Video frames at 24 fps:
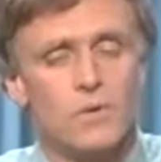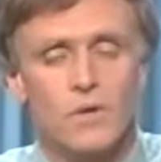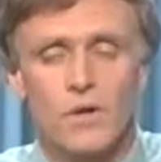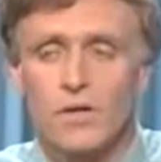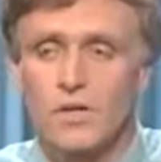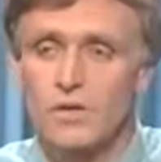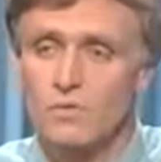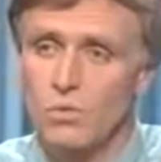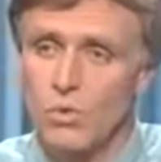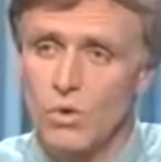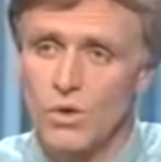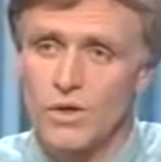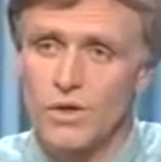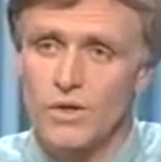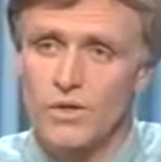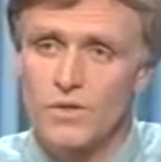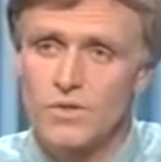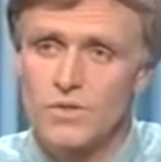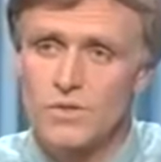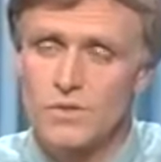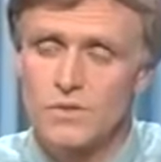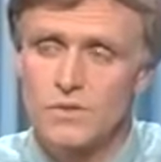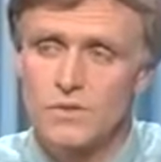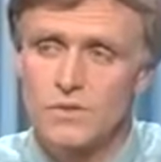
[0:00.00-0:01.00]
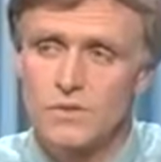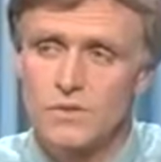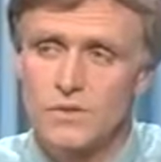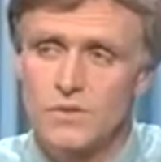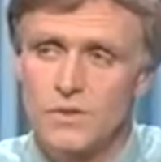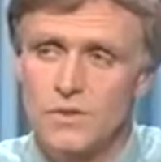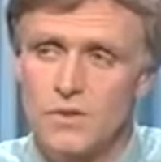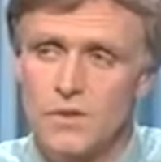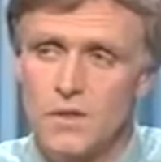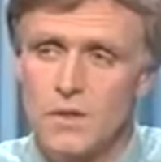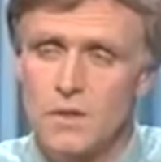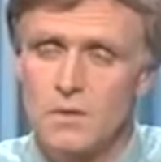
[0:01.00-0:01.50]
the
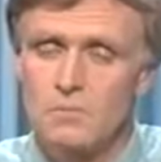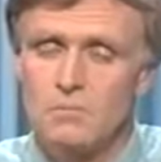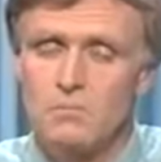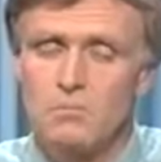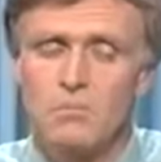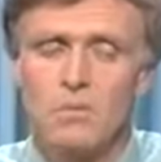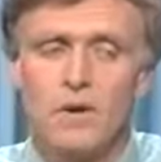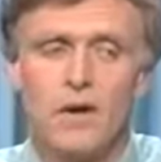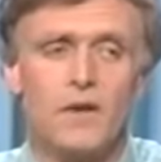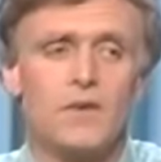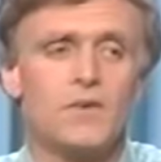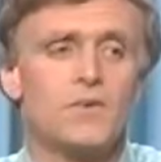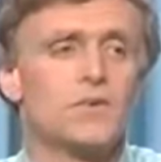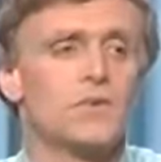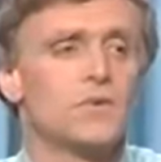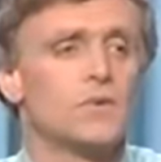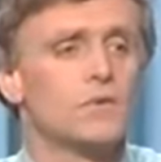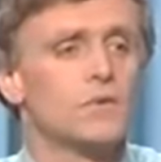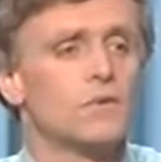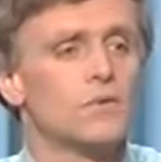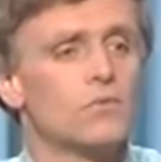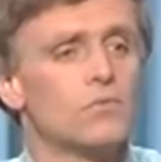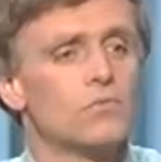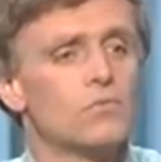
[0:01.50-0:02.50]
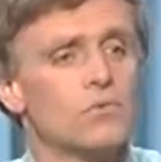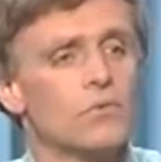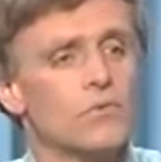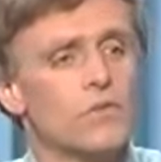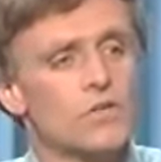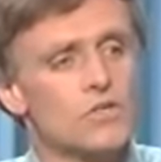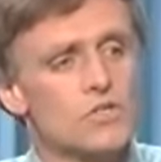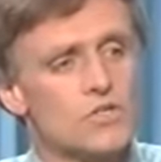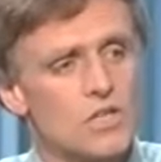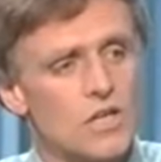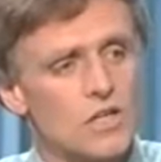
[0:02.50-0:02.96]
reproductive organs.